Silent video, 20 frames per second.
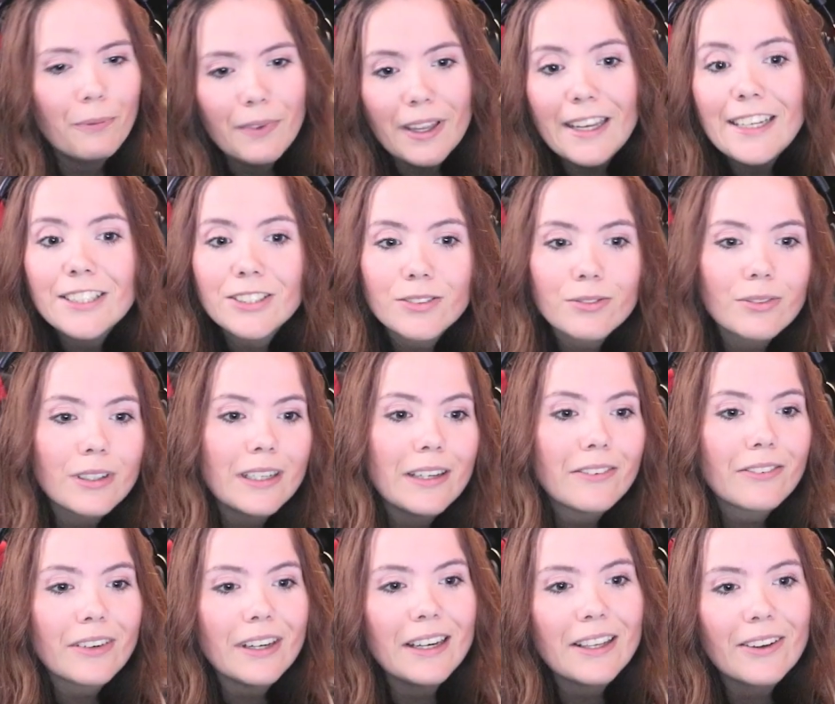It's really,
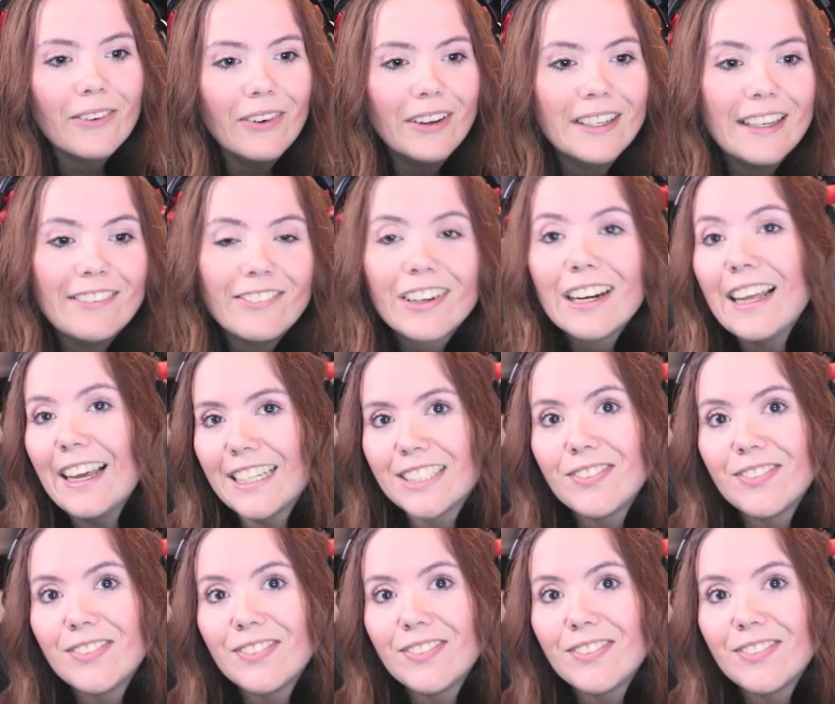really cool, and it really has me